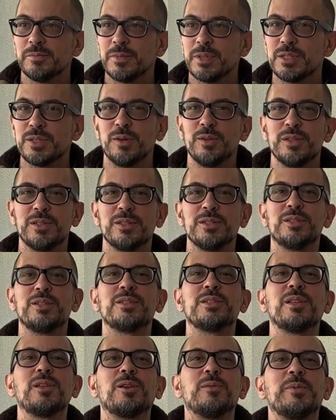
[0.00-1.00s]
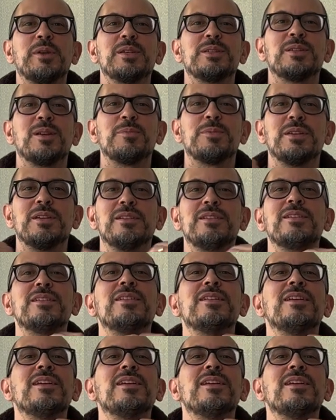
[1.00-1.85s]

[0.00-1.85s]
So this is just a little bit of something